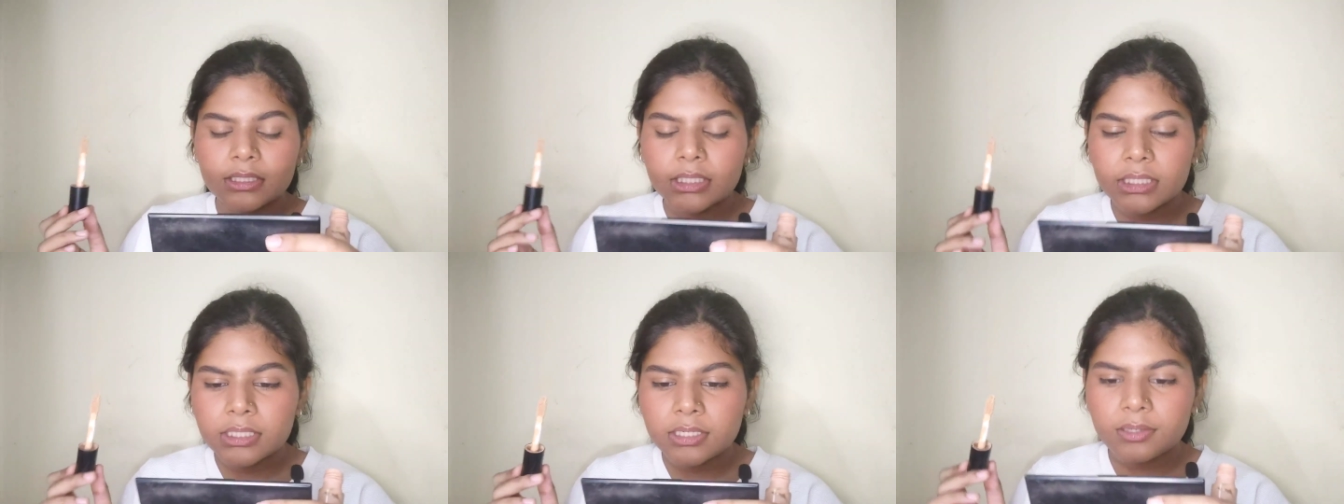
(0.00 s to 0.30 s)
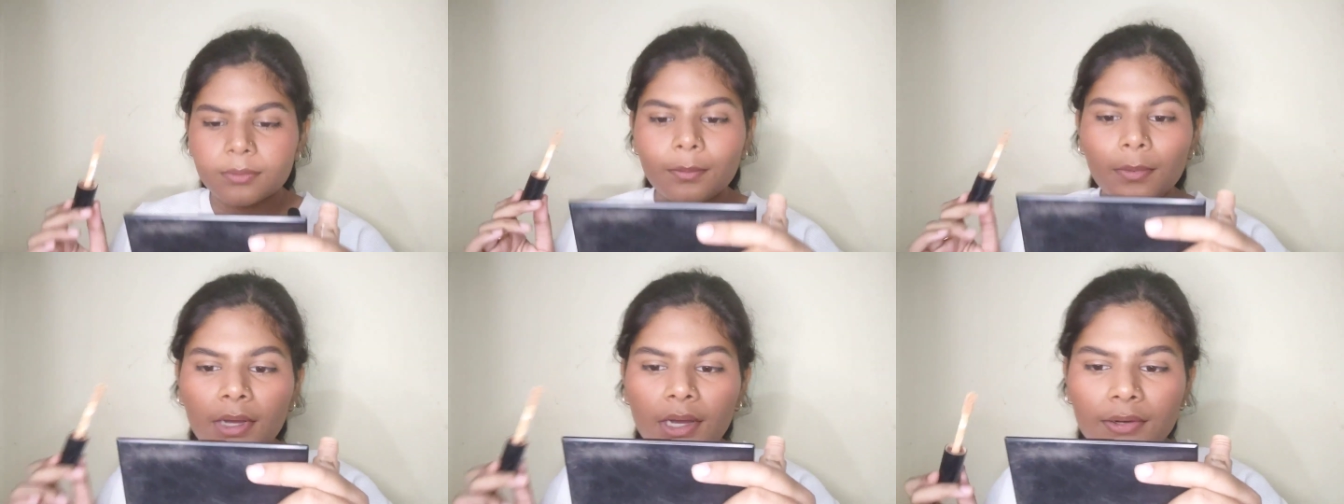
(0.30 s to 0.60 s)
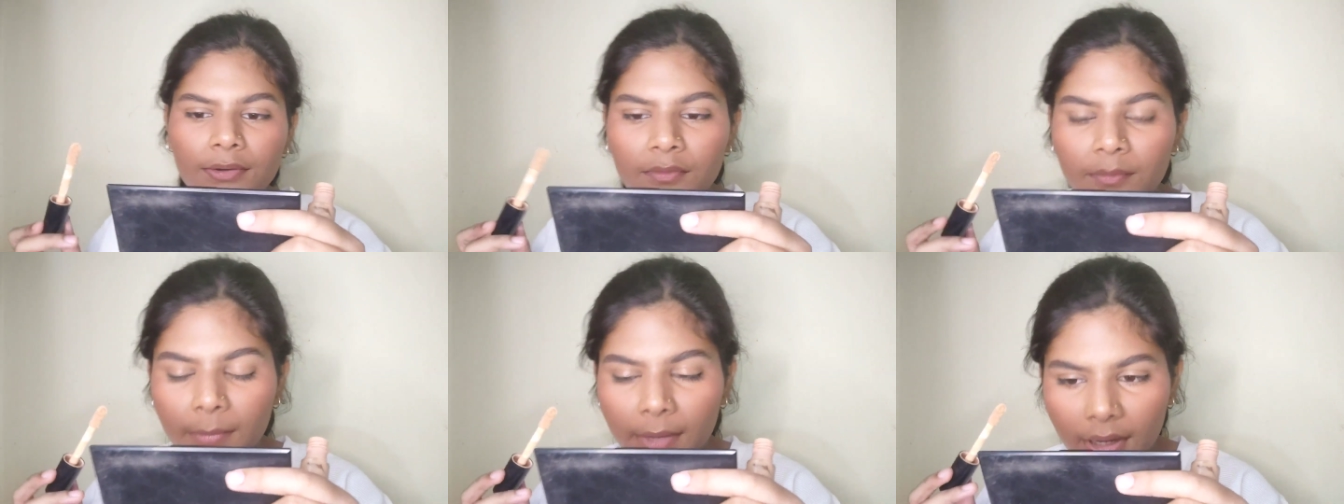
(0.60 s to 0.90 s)
the inner
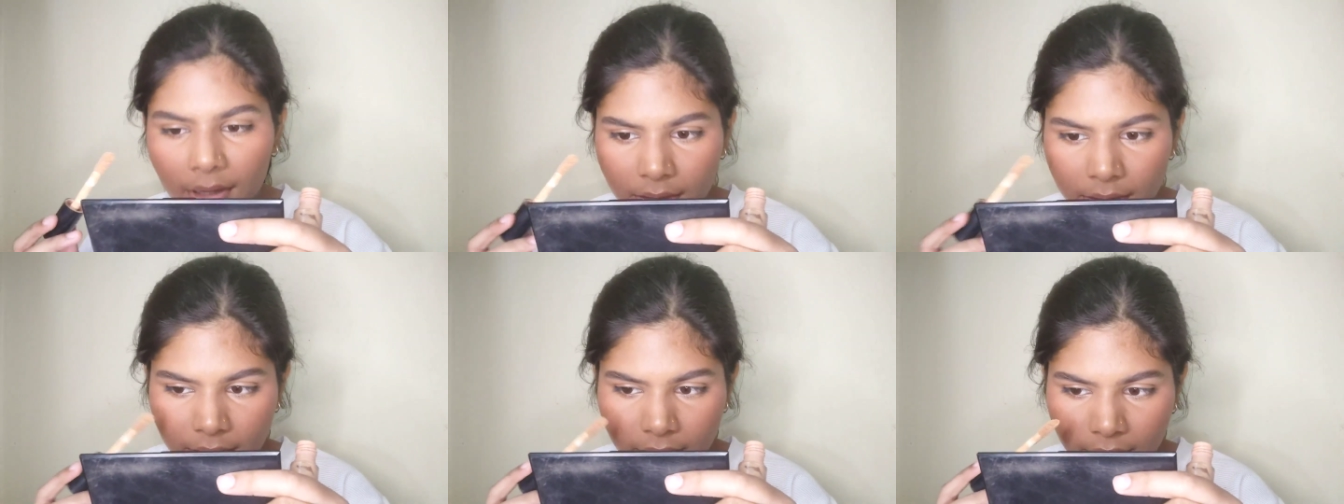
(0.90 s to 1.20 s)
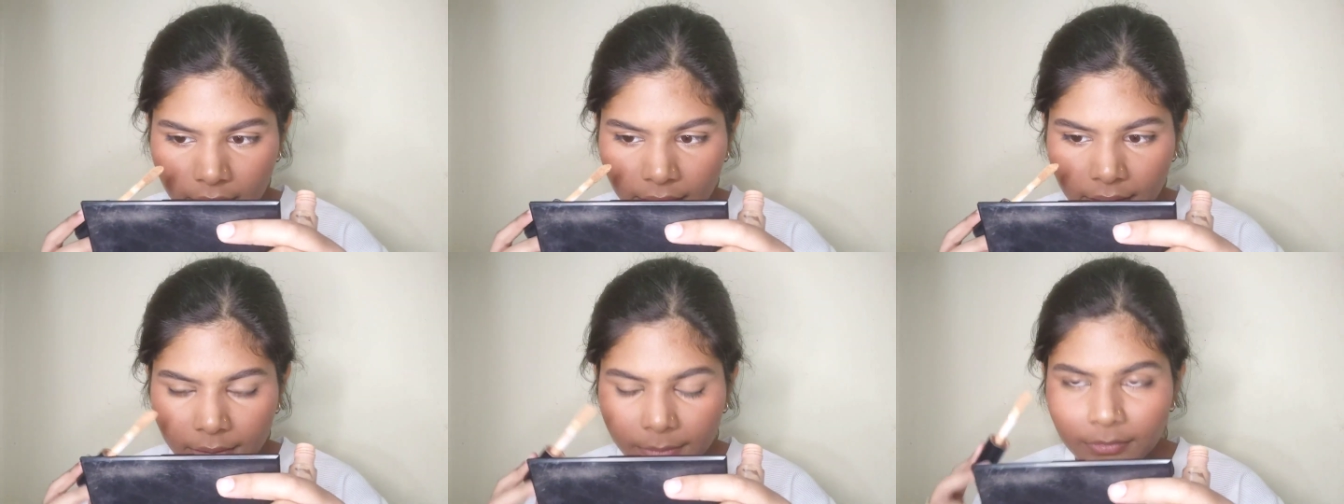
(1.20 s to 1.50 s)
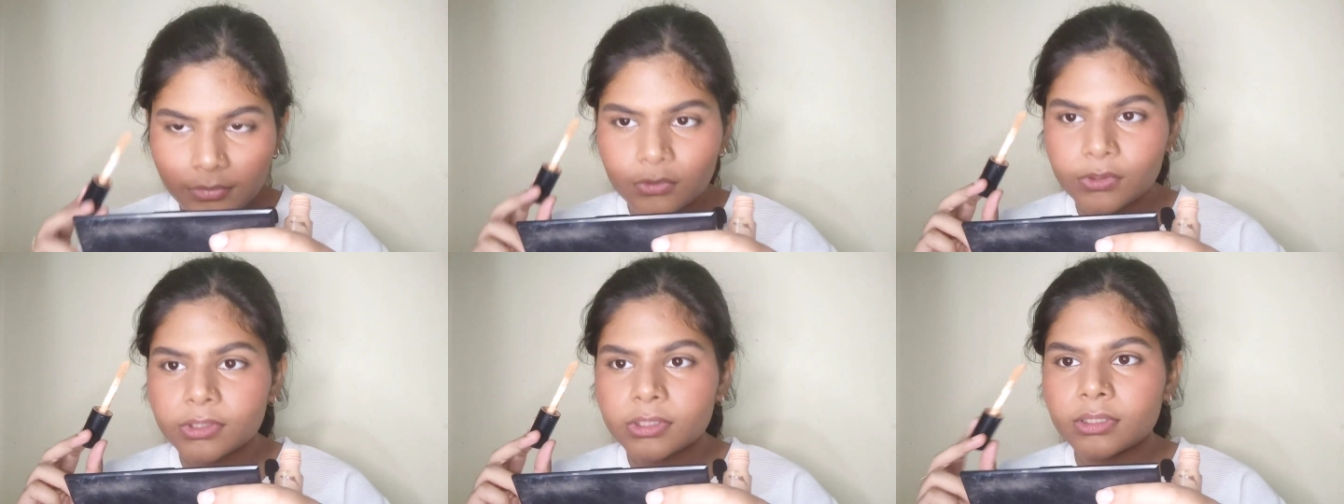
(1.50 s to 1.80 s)
part of my under eye,
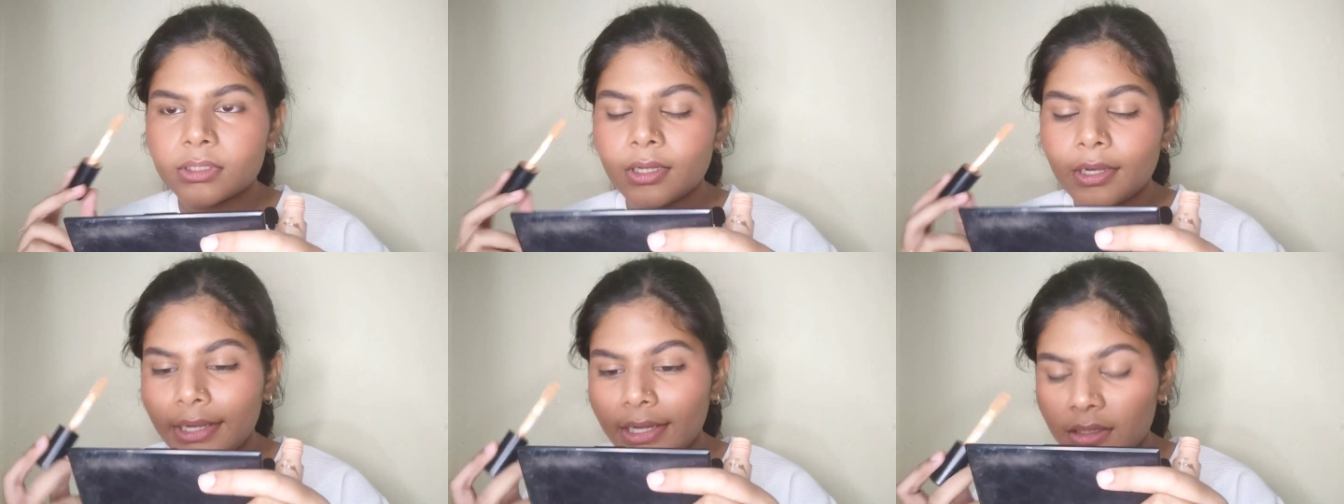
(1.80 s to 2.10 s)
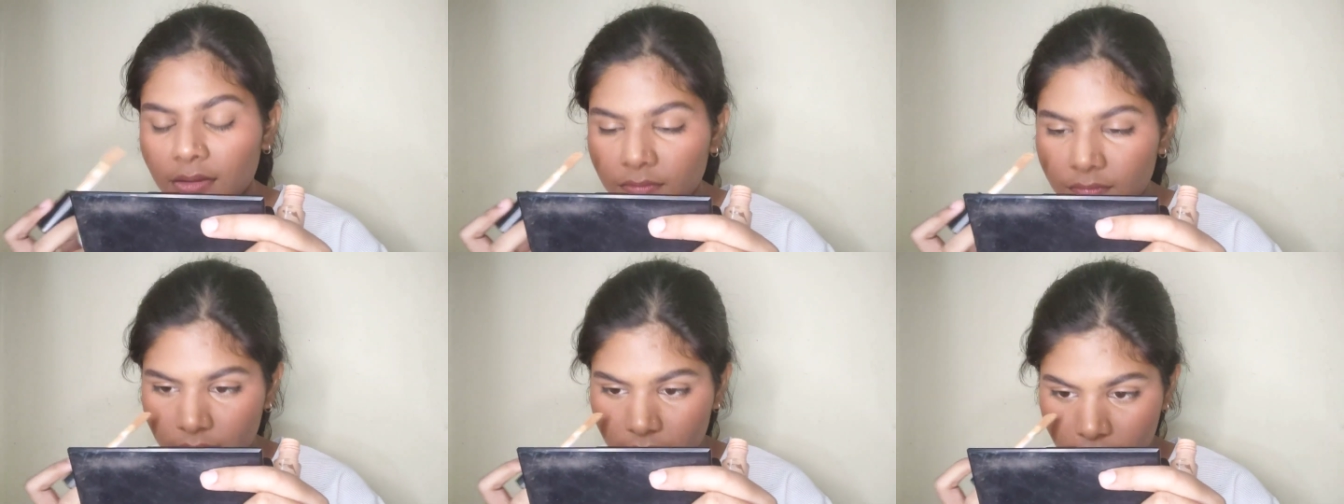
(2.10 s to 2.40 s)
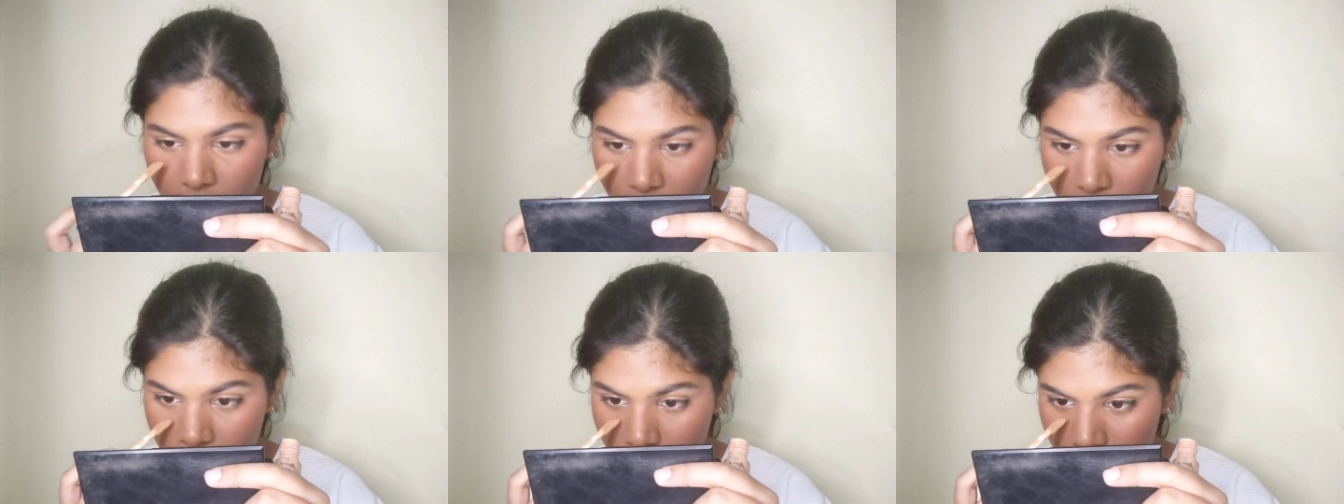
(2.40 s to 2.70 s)
I'm using the e.l.f.
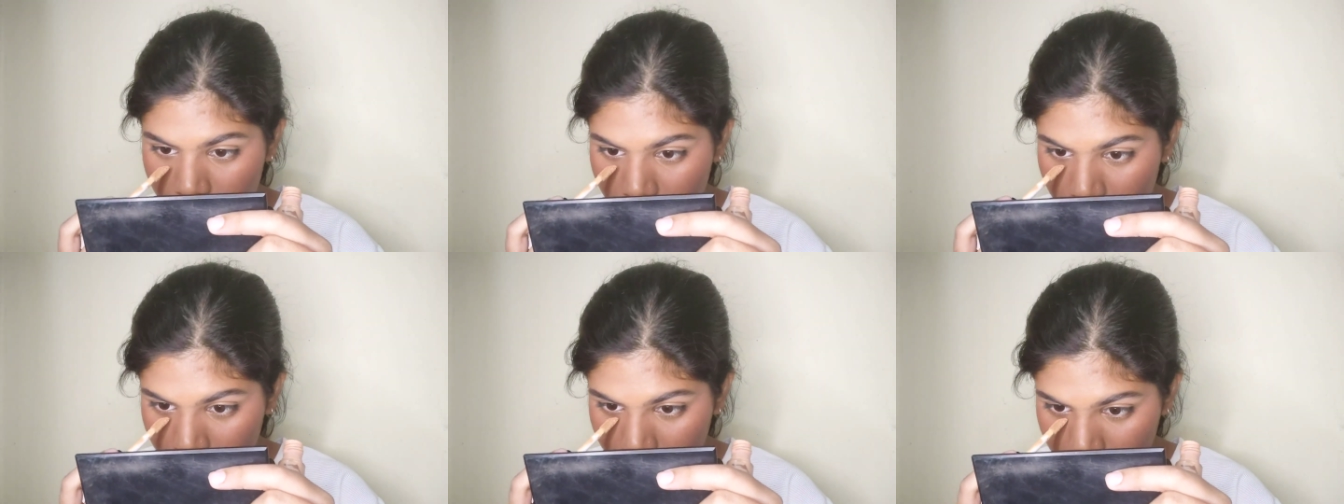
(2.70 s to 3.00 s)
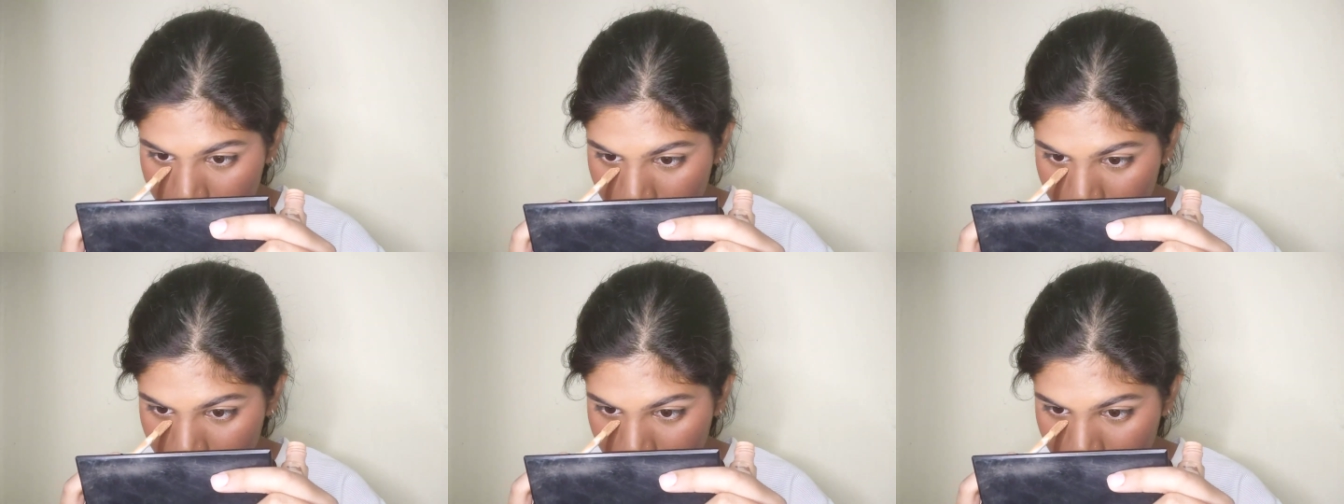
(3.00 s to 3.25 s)
concealer.